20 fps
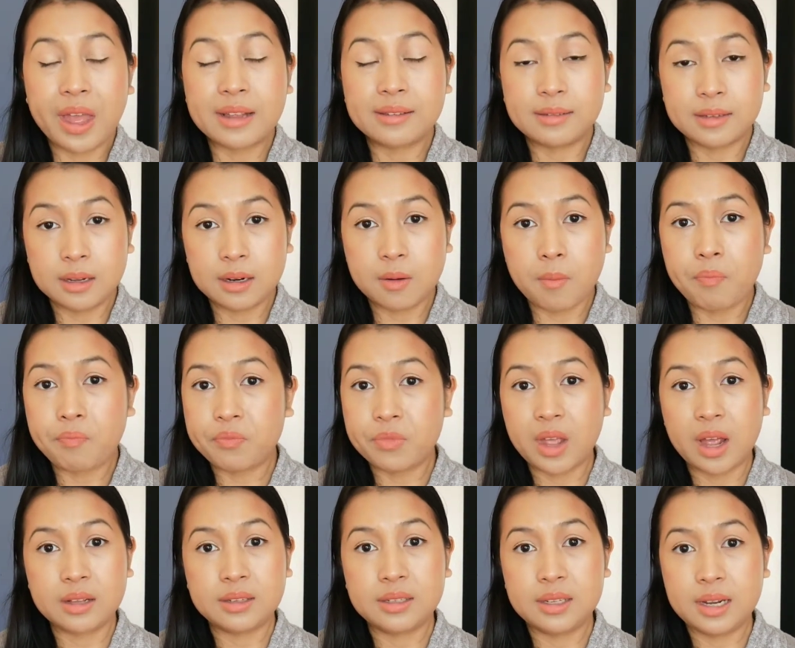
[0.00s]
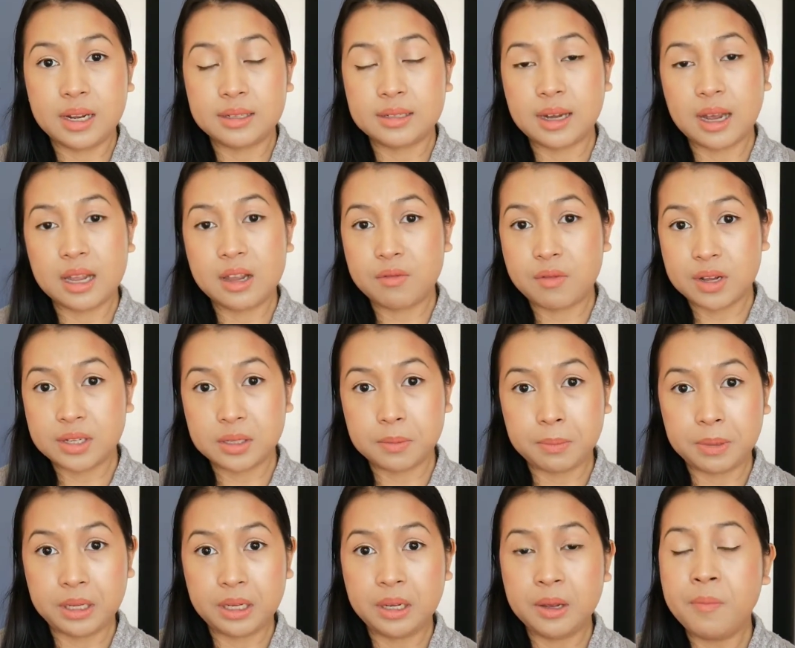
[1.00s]
that's it. That's the entire
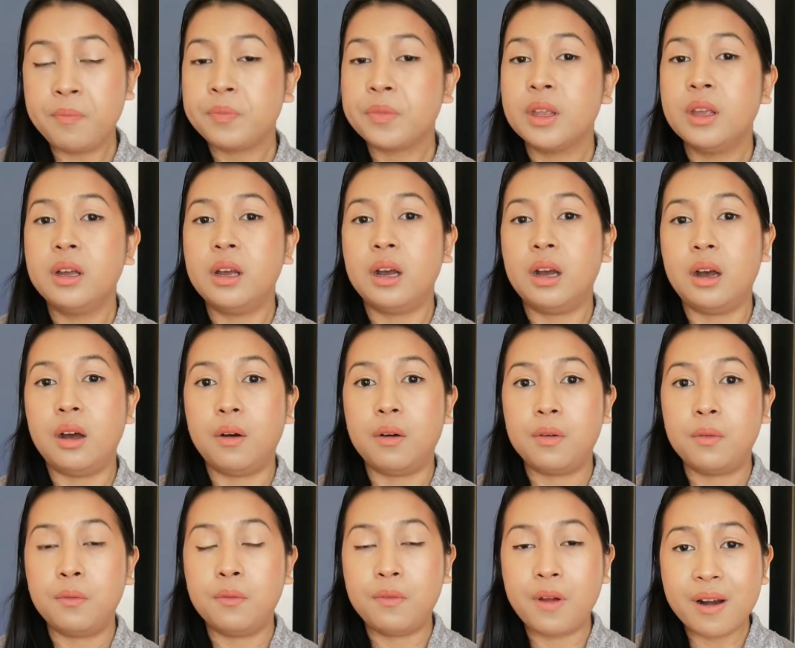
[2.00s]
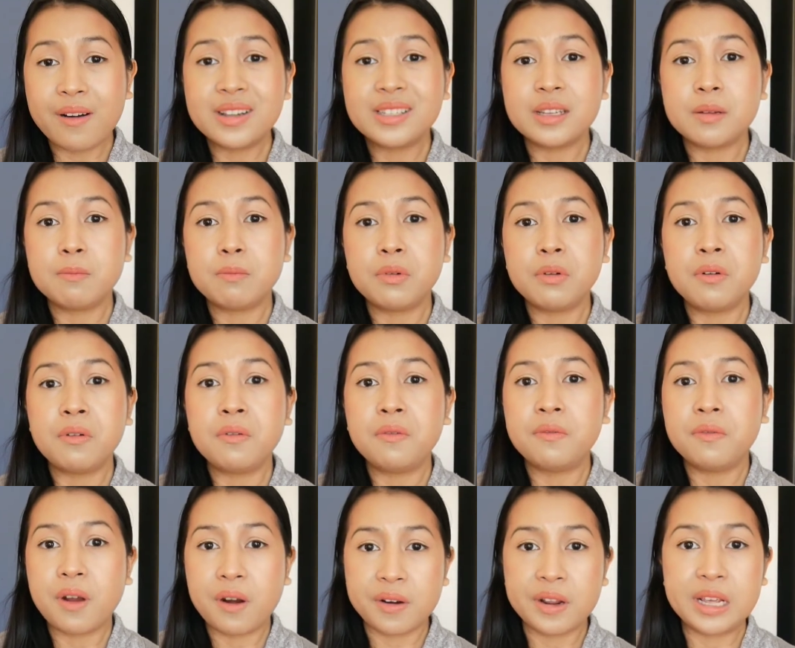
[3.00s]
recipe. Very simple,
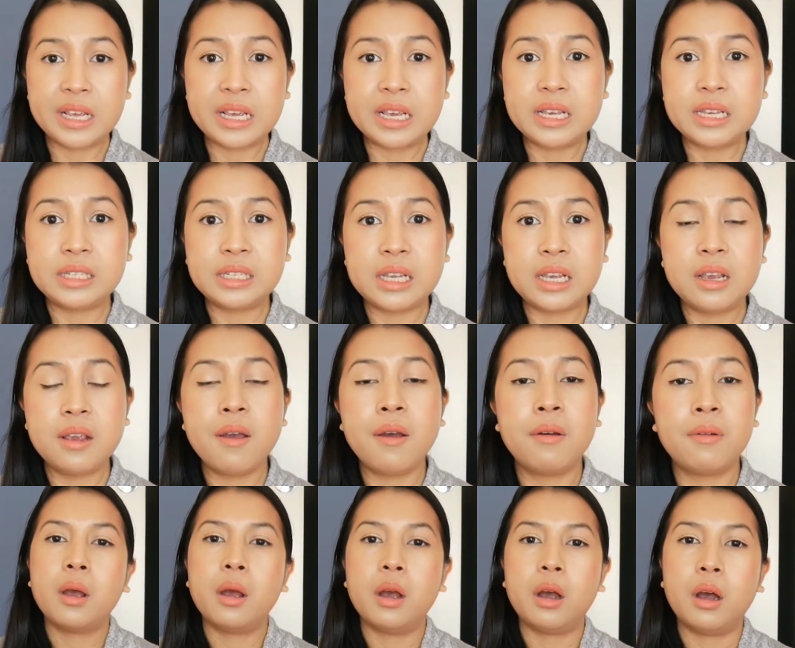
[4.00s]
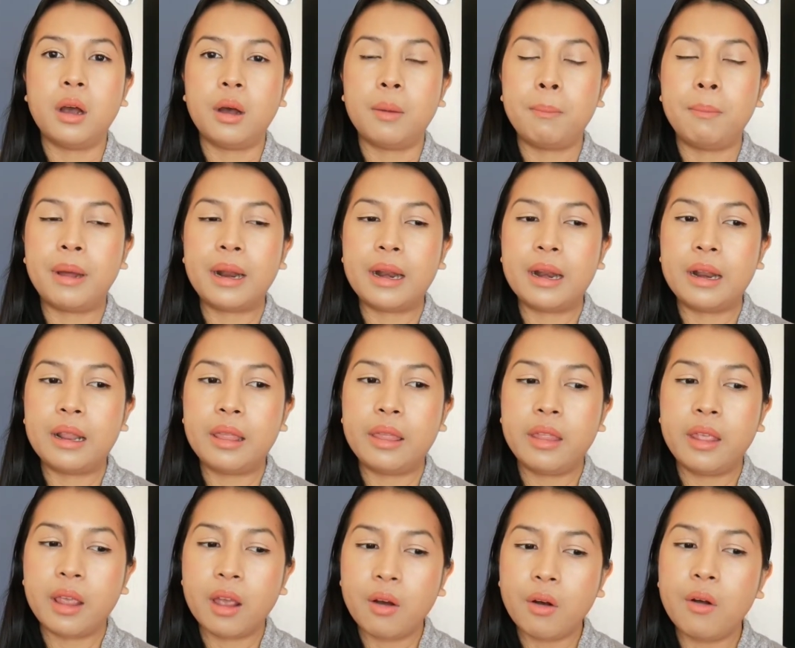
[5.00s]
very easy, but
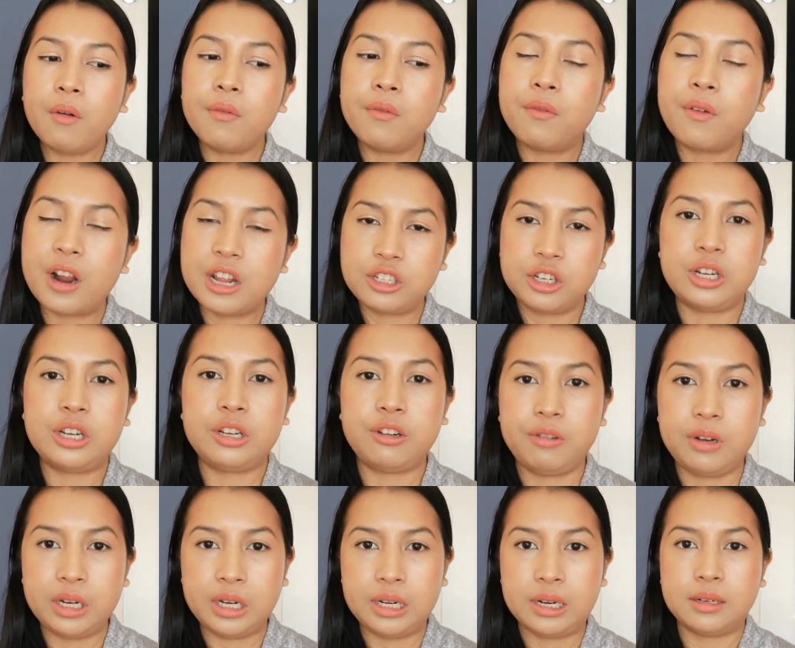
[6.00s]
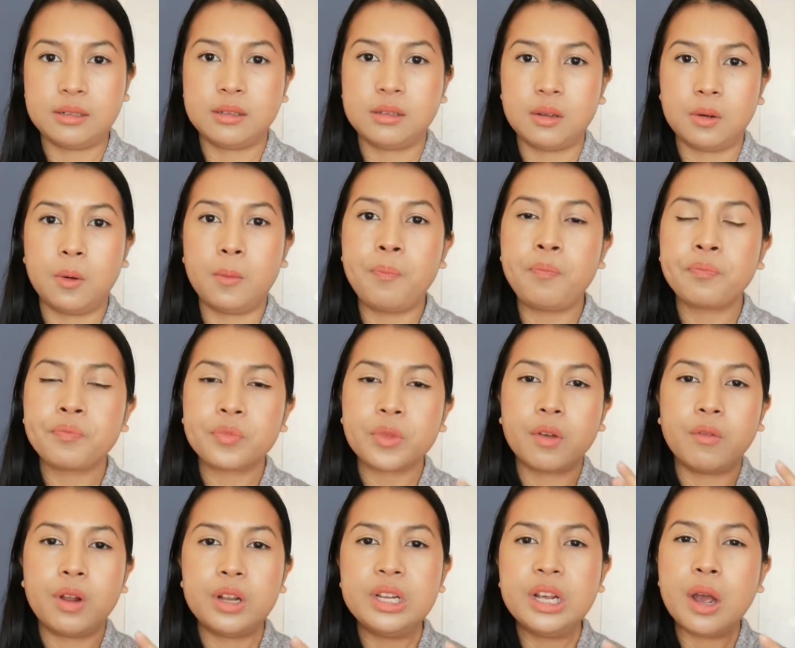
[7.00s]
they're all fresh ingredients. So
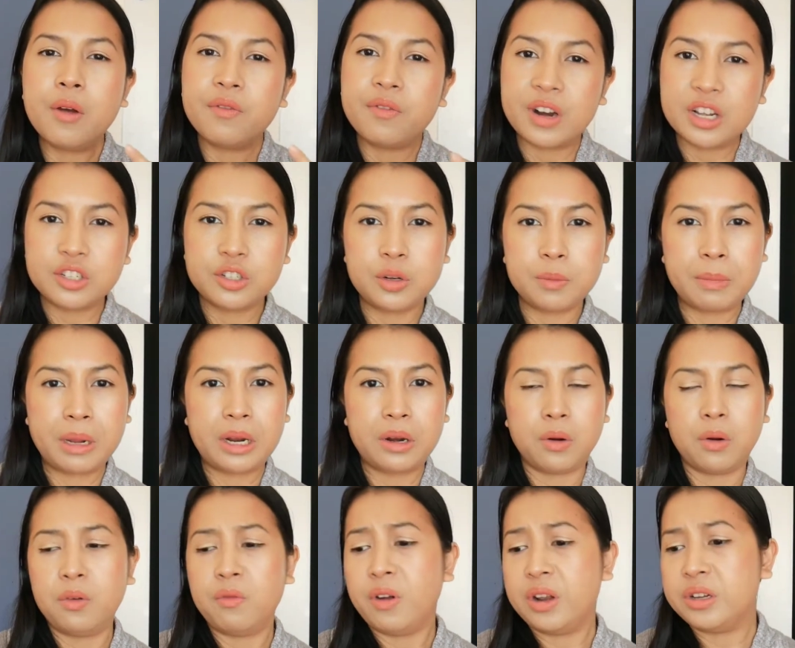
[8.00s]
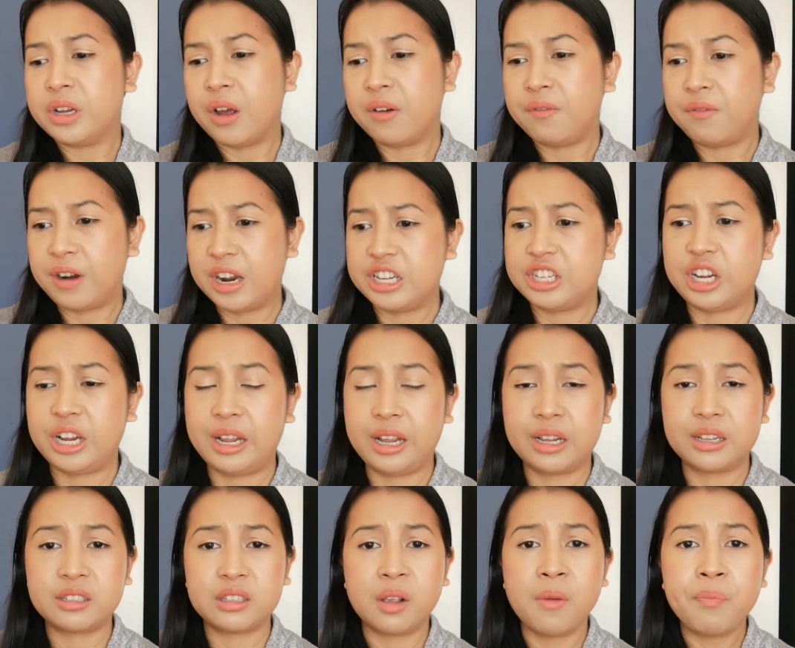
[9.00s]
when you have fresh tomato, when you have fresh
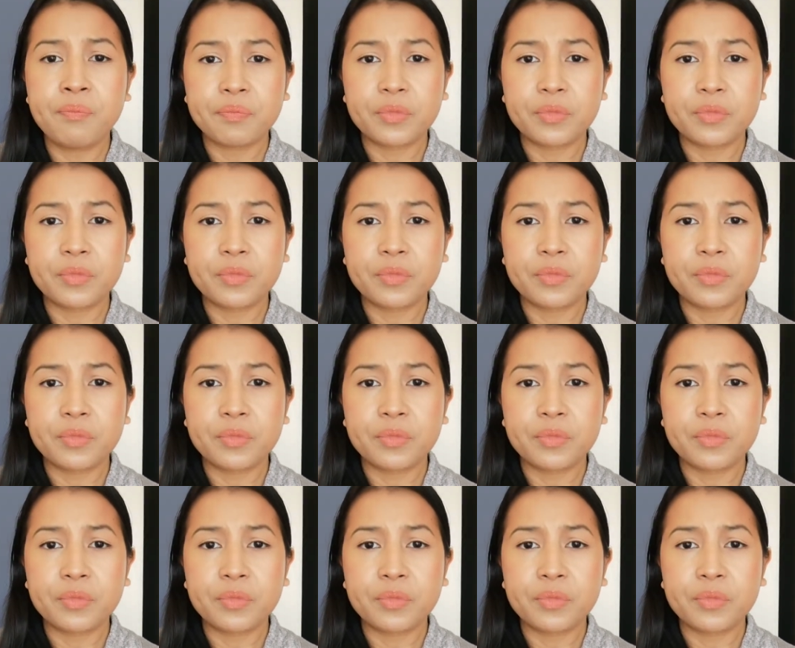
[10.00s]
eggs,